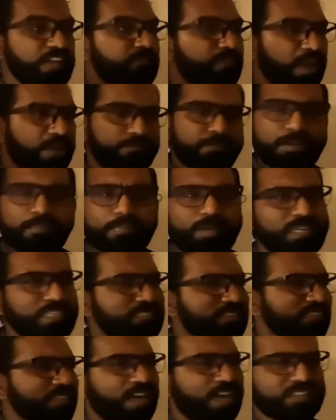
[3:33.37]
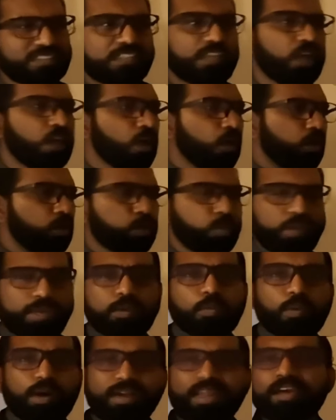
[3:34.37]
If everybody starts
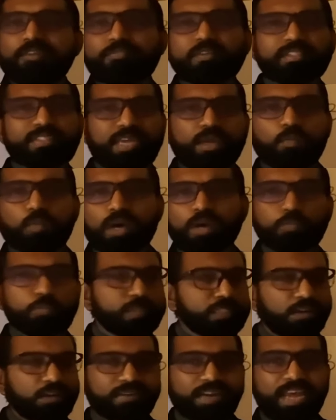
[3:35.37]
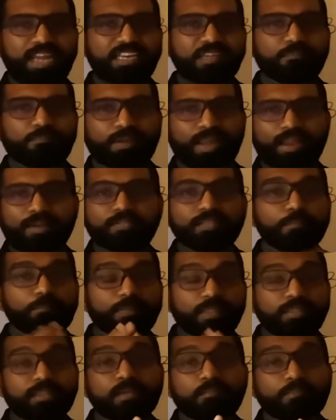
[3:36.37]
doing whatever they want without any plan, the
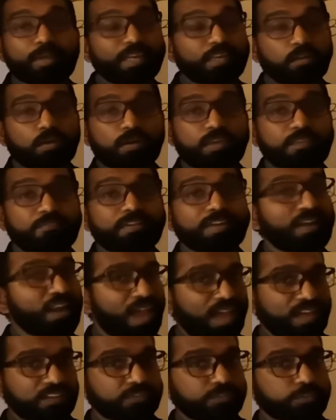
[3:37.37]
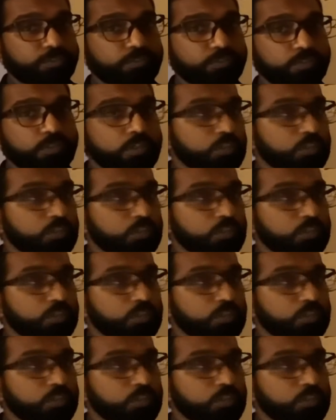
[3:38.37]
building might not even last.